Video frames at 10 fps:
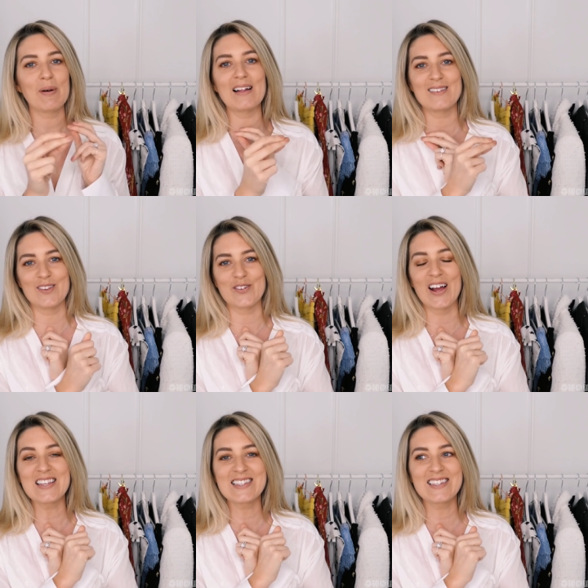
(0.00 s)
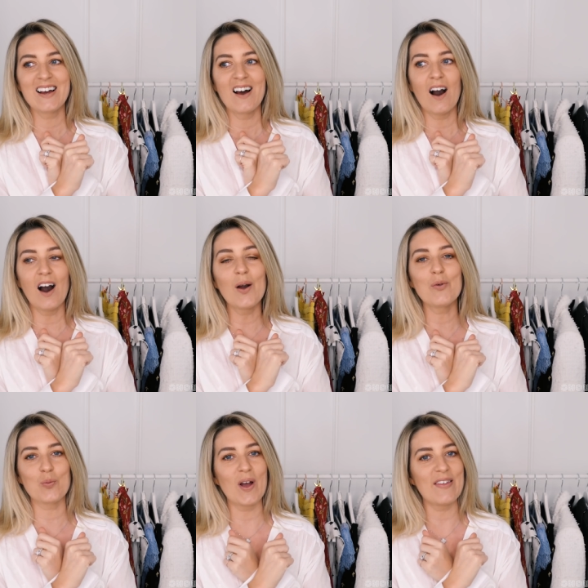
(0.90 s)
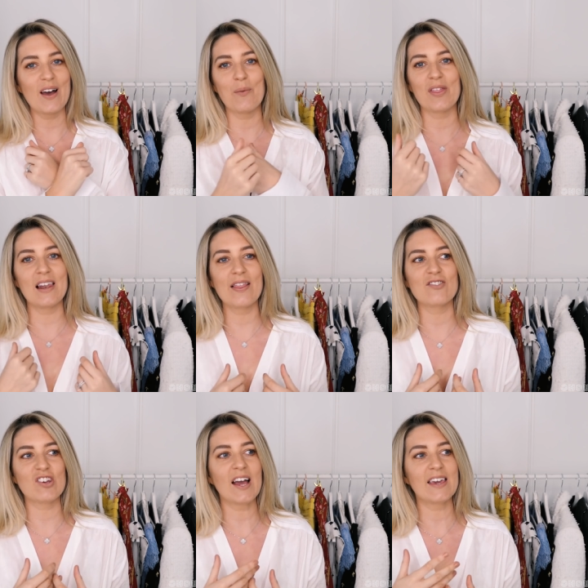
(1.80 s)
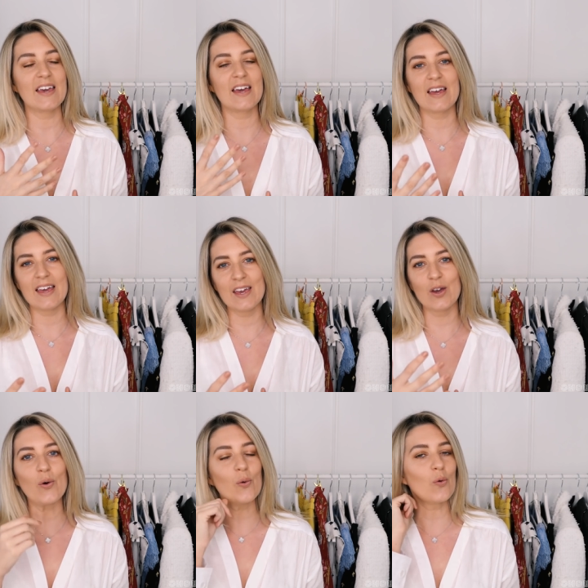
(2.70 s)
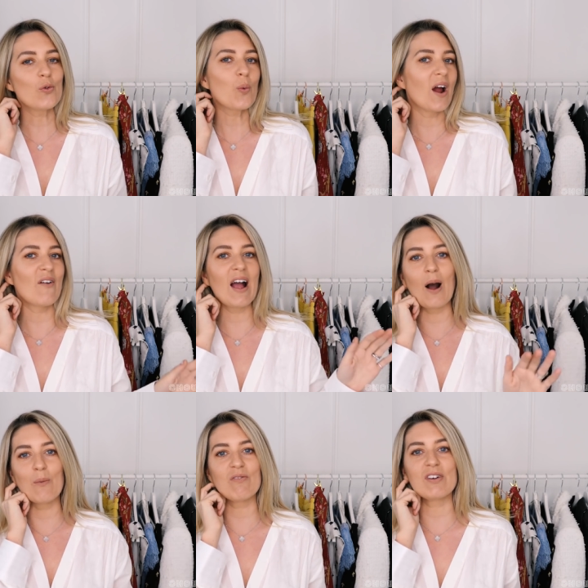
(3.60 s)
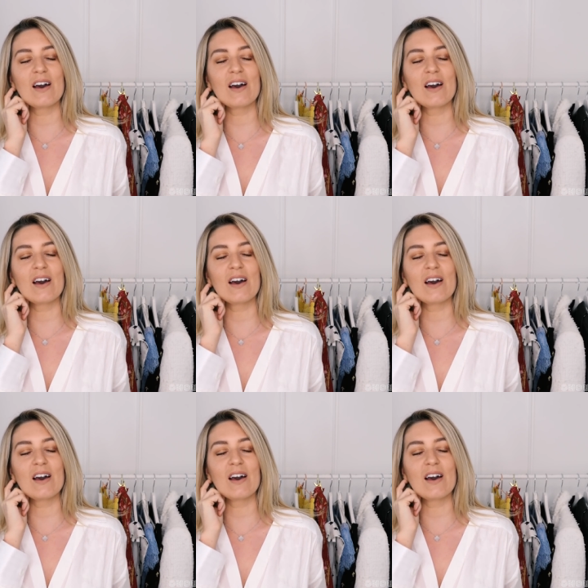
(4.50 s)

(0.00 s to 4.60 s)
back to the dress. I would wear that with a leather jacket, heels, wear it out with the